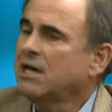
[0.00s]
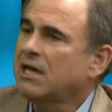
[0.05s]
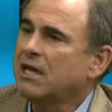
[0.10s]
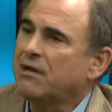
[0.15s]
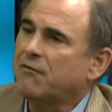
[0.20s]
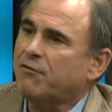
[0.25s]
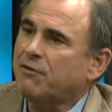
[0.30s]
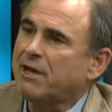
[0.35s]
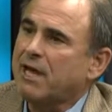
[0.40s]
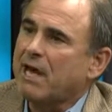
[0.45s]

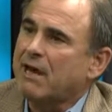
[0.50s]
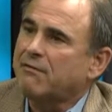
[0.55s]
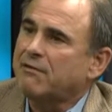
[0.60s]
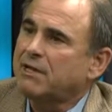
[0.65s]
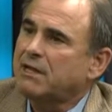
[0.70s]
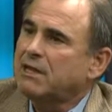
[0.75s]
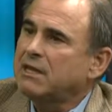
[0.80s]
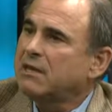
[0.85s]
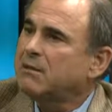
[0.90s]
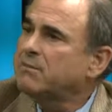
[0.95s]
If we have
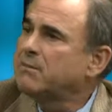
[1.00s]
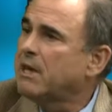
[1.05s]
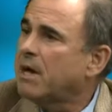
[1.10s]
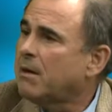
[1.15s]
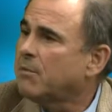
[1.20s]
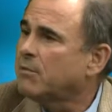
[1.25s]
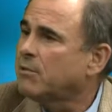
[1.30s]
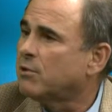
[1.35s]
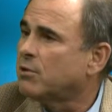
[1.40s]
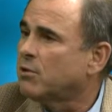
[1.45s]
it in the
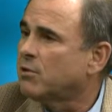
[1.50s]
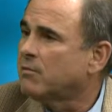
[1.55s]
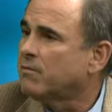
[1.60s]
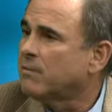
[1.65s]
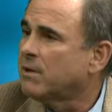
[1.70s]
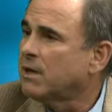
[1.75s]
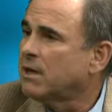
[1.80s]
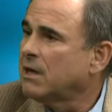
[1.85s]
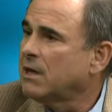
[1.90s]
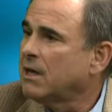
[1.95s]
abdominal,
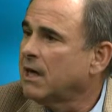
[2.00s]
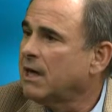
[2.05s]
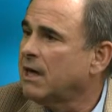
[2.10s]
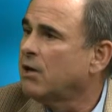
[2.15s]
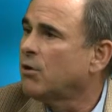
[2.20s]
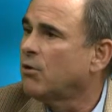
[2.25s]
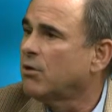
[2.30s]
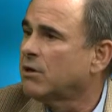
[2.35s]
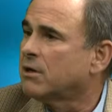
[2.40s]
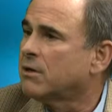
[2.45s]

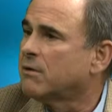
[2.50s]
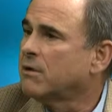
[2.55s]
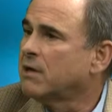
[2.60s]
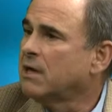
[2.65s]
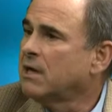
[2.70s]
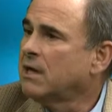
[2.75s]
aorta.